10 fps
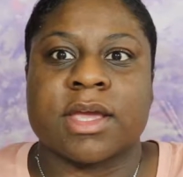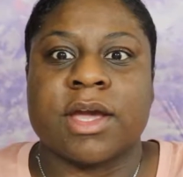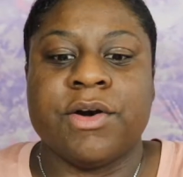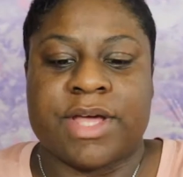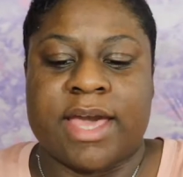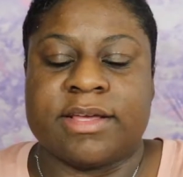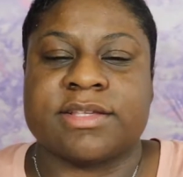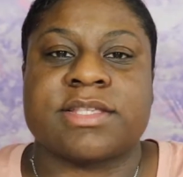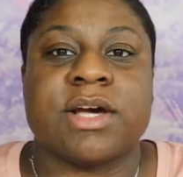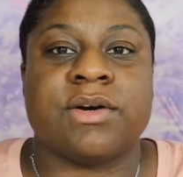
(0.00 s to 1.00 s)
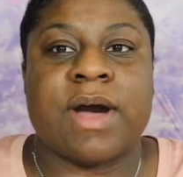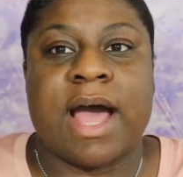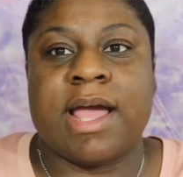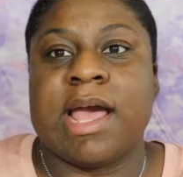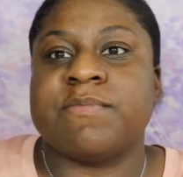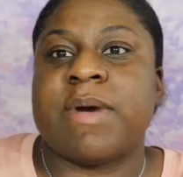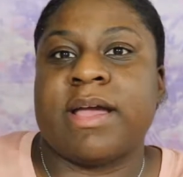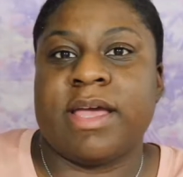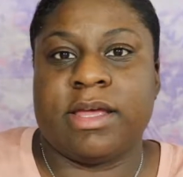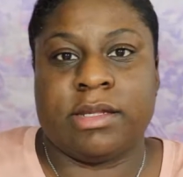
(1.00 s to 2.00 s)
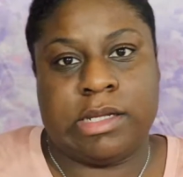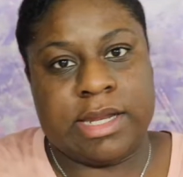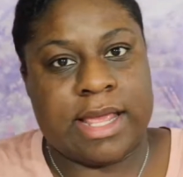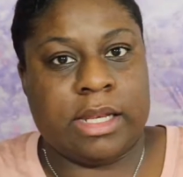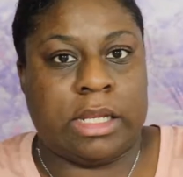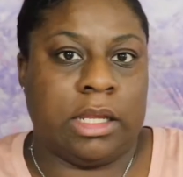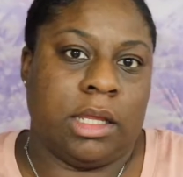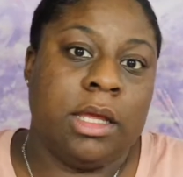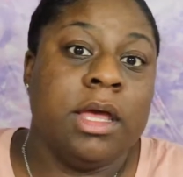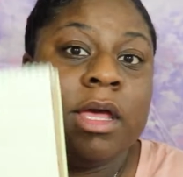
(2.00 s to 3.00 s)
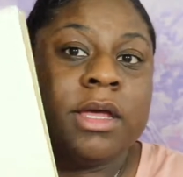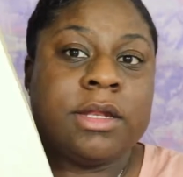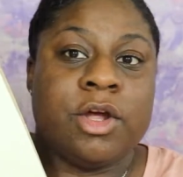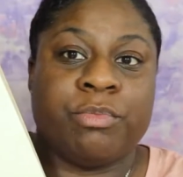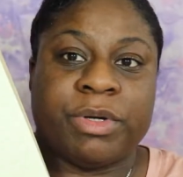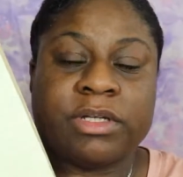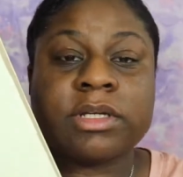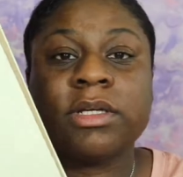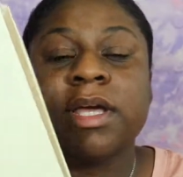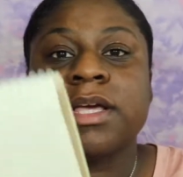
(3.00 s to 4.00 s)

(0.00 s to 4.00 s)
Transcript: Okay, so I have my handy dandy notebook.